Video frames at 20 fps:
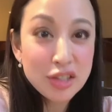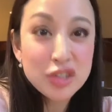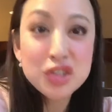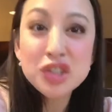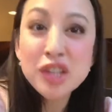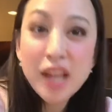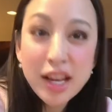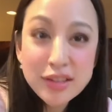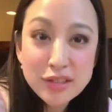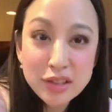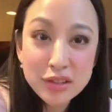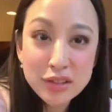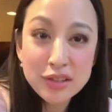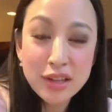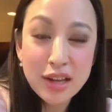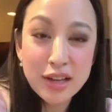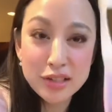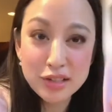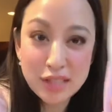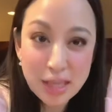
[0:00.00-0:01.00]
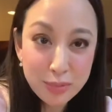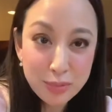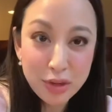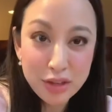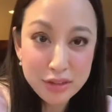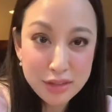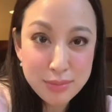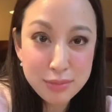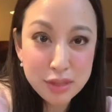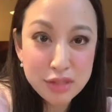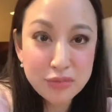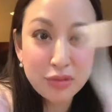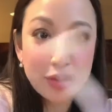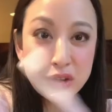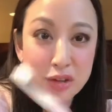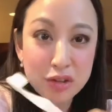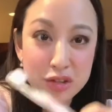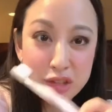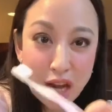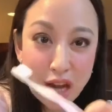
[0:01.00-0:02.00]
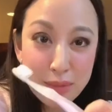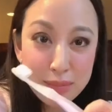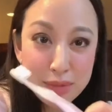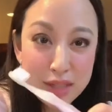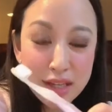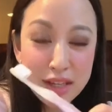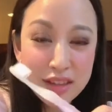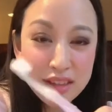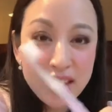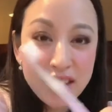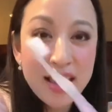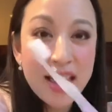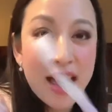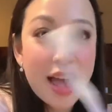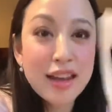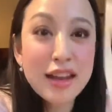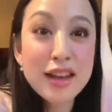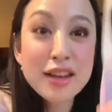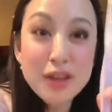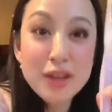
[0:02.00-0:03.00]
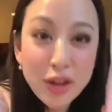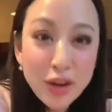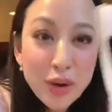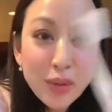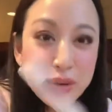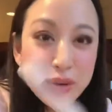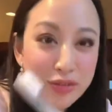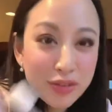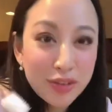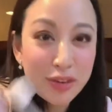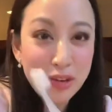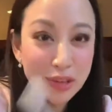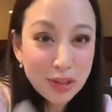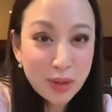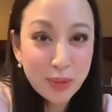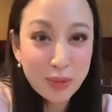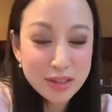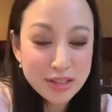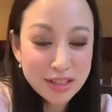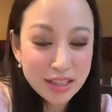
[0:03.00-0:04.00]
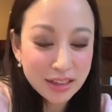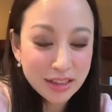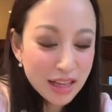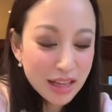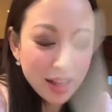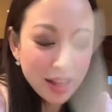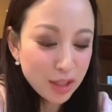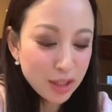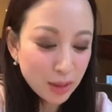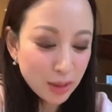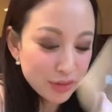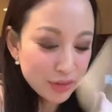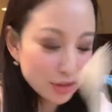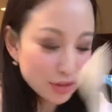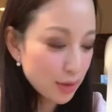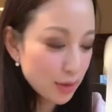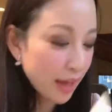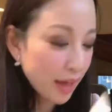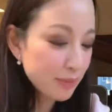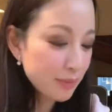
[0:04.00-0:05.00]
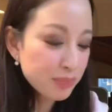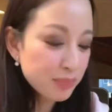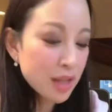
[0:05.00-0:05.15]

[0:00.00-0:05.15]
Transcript: She has a separate Nimbus for her top teeth and another one for her lower teeth. You don't have to do that.